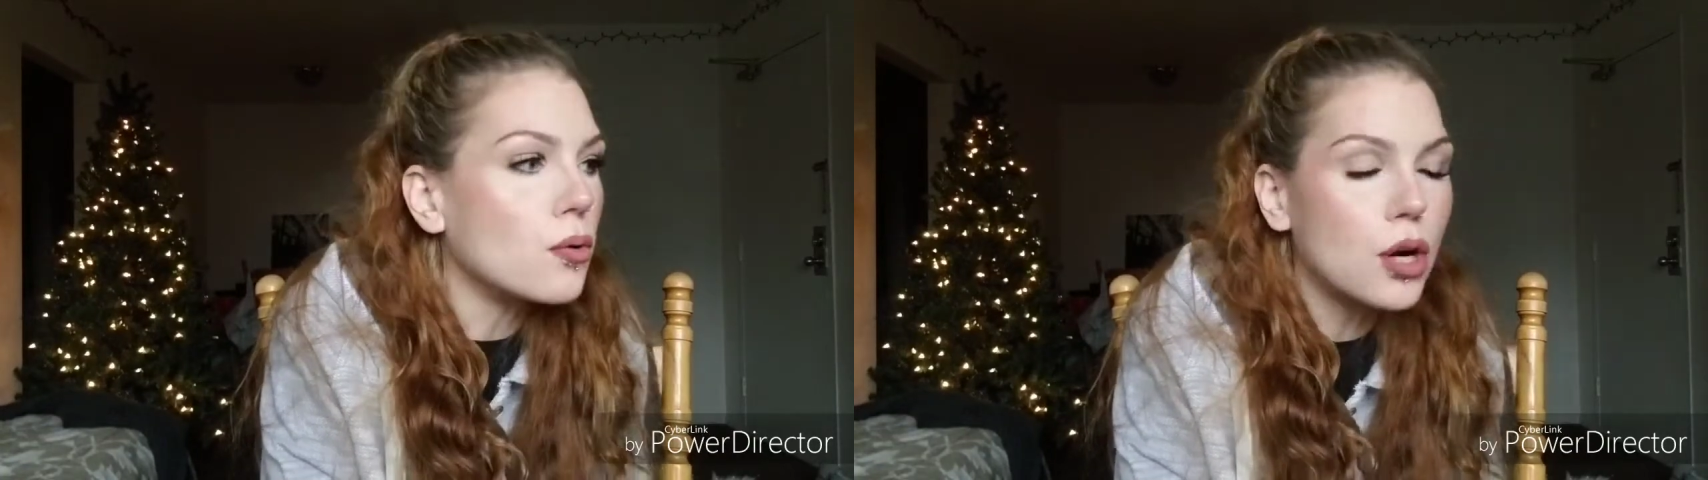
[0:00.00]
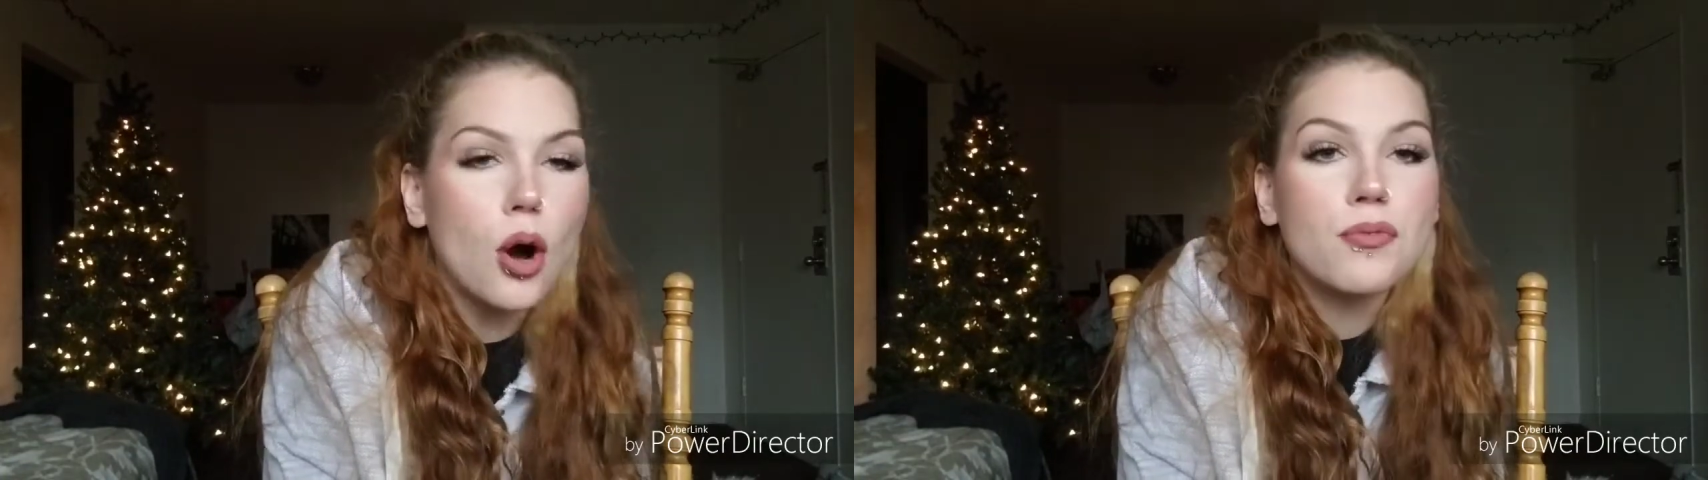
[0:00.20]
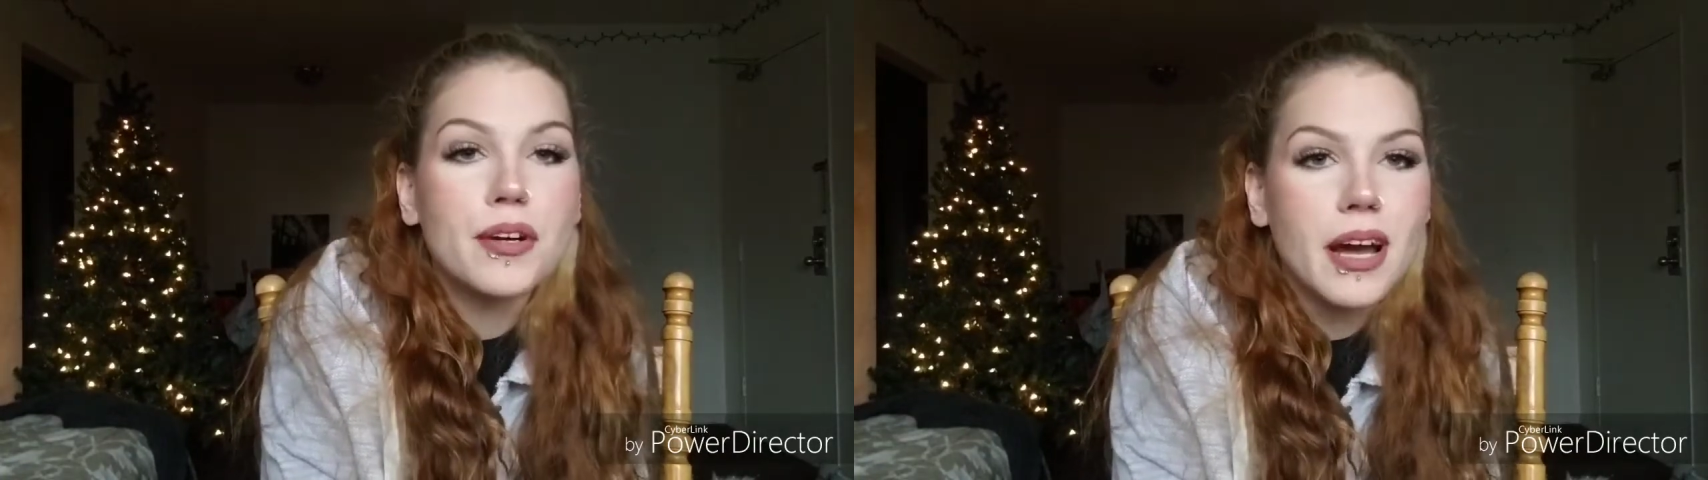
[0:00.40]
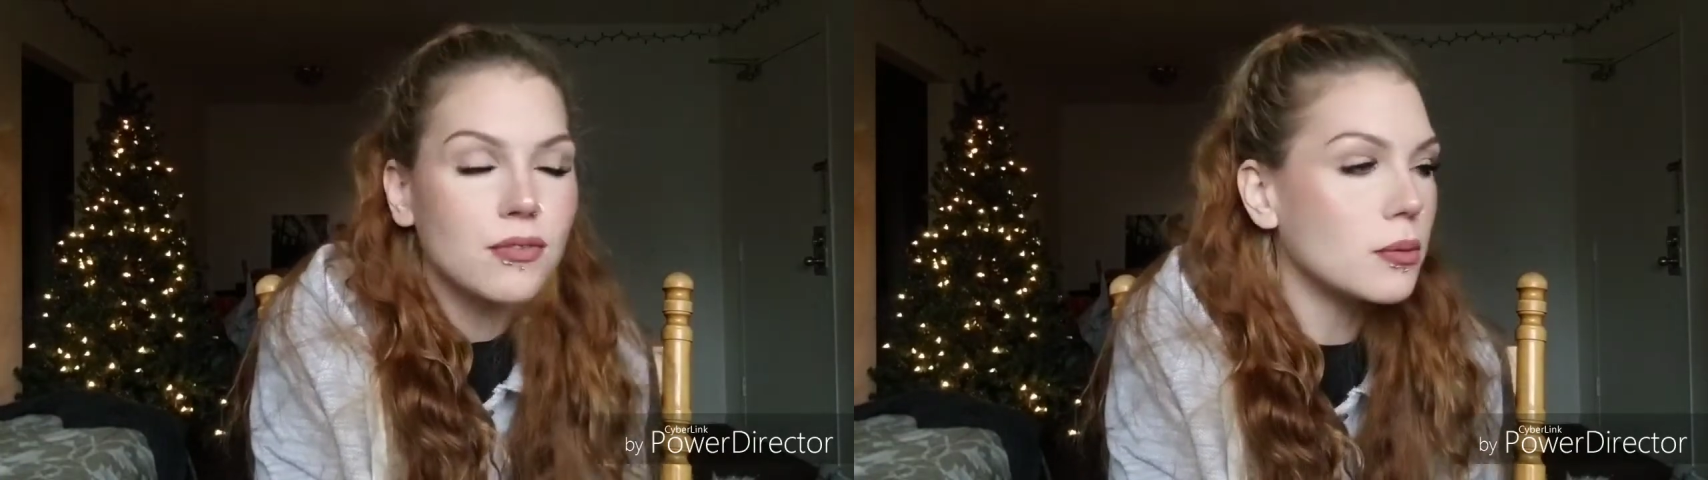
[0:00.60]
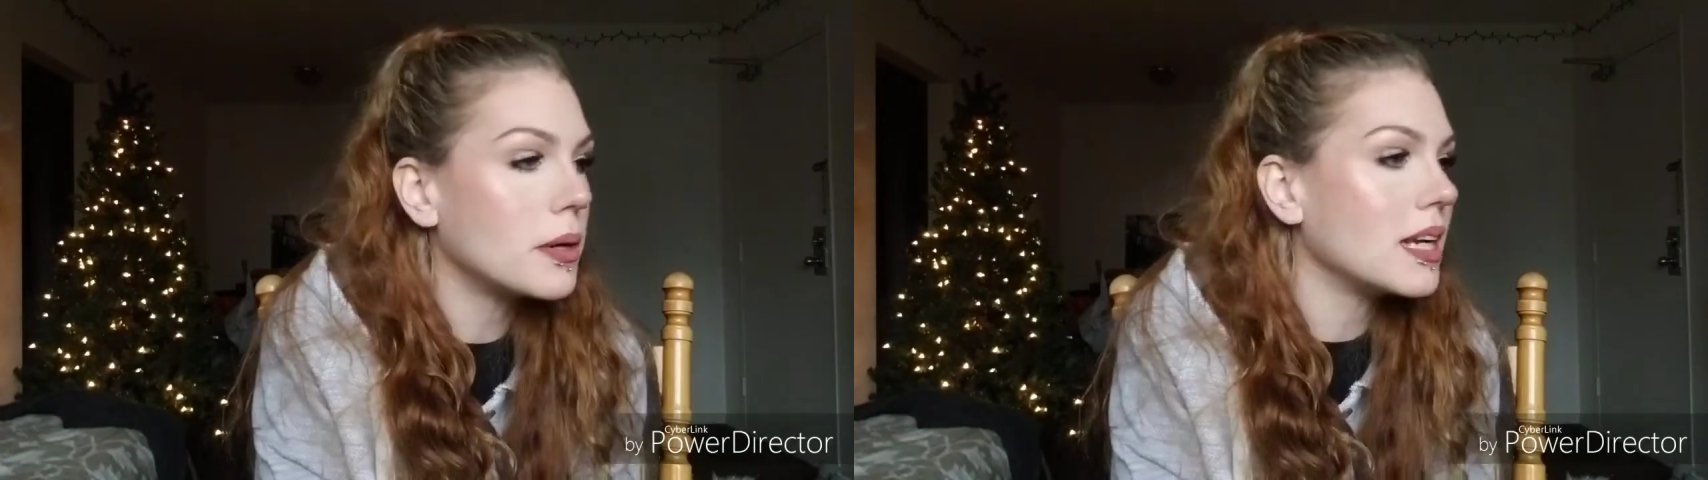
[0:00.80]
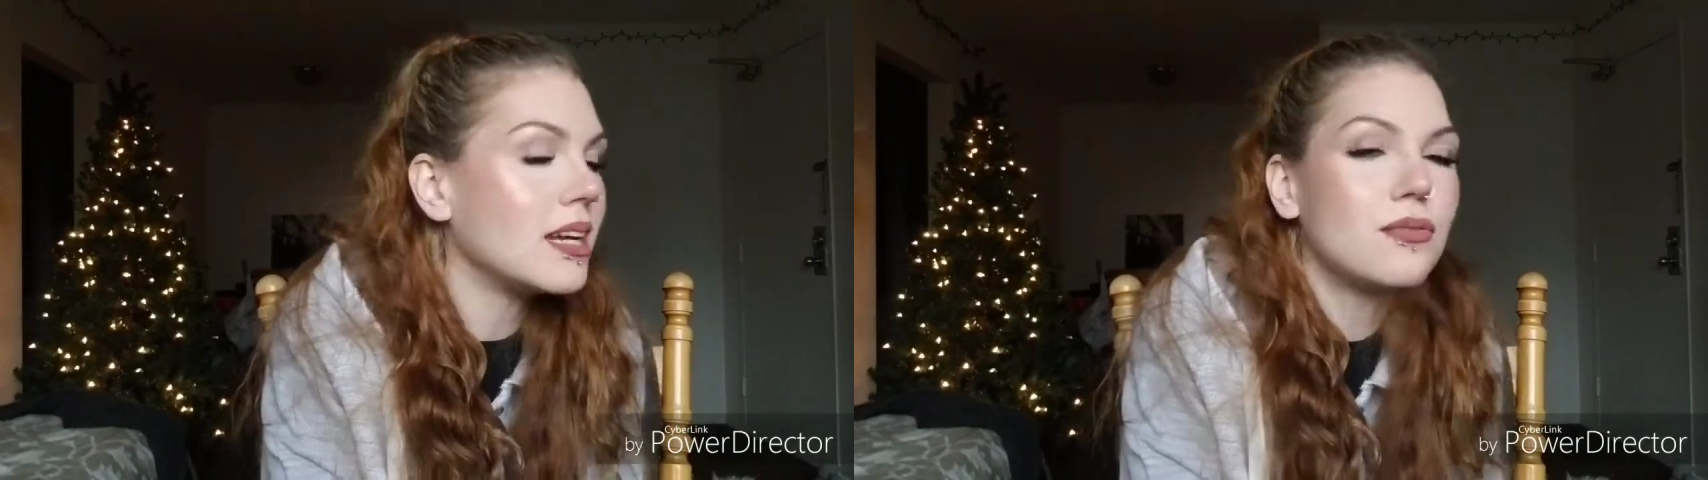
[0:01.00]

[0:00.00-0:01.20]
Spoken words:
go for everybody,